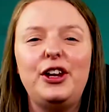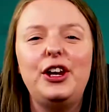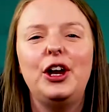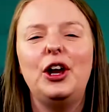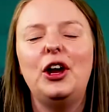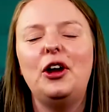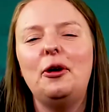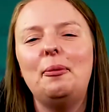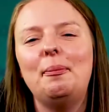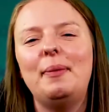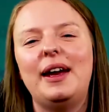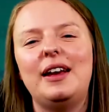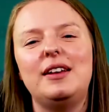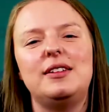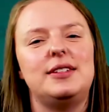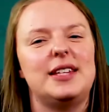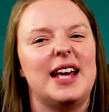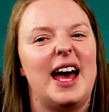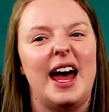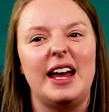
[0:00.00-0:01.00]
you may
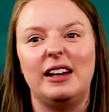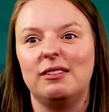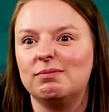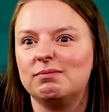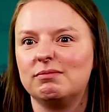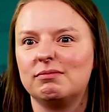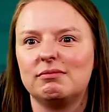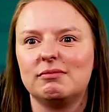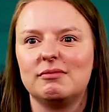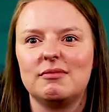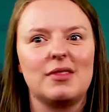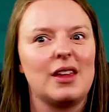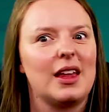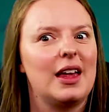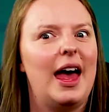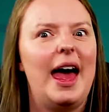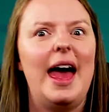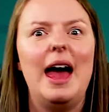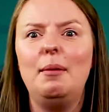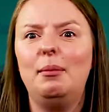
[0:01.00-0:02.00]
say,
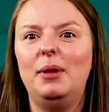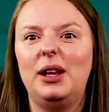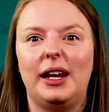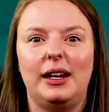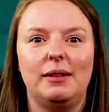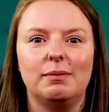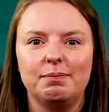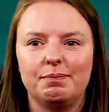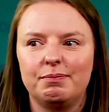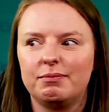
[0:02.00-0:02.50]
Emily,